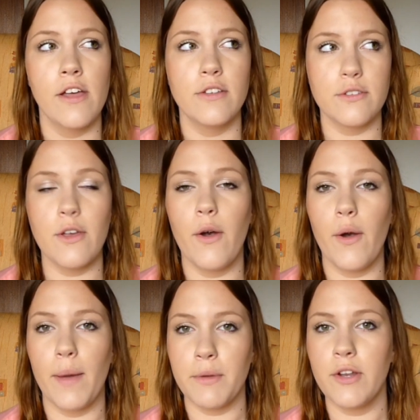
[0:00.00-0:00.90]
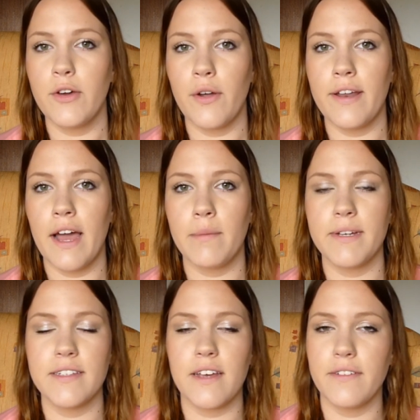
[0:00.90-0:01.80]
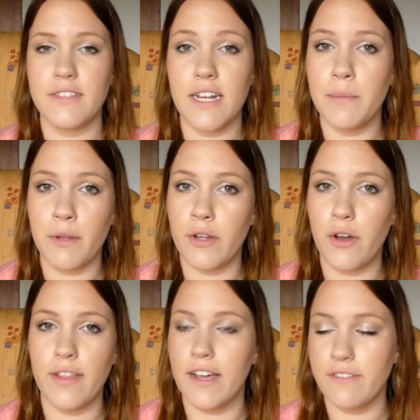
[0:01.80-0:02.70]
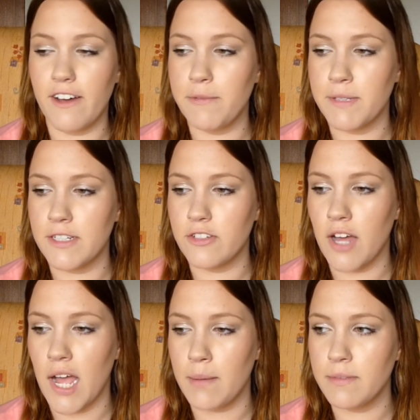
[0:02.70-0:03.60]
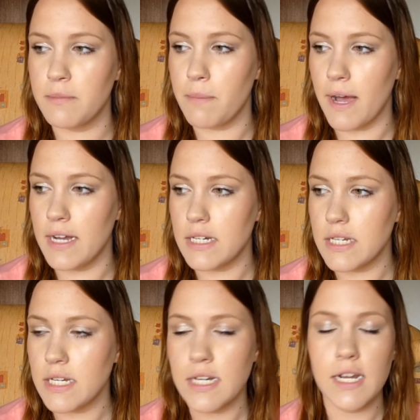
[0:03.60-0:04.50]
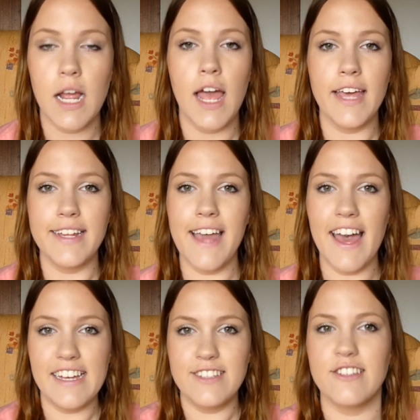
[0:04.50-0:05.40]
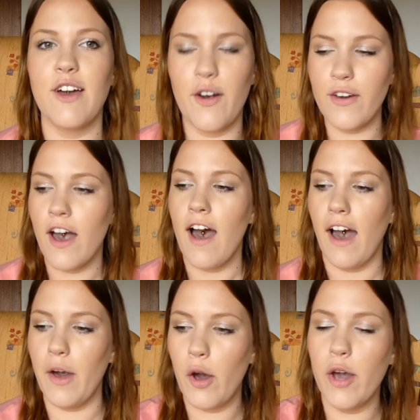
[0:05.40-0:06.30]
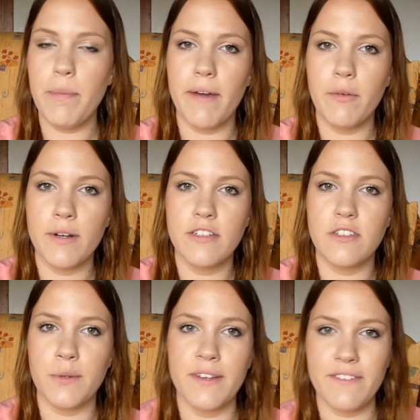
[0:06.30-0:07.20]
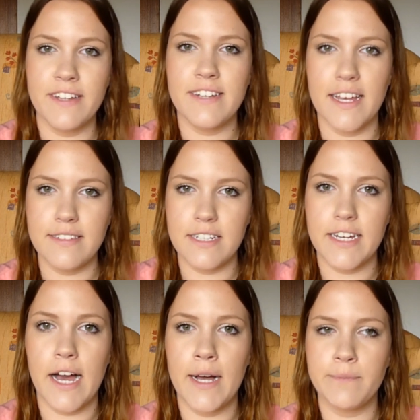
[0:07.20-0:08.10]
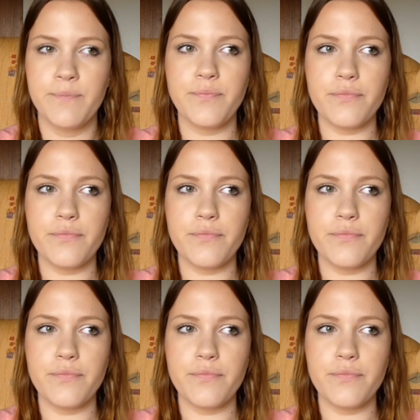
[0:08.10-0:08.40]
So I'm going to go now because I've said I'm going to go like 5 million times, but yeah, so I hope everyone is doing fantastic, and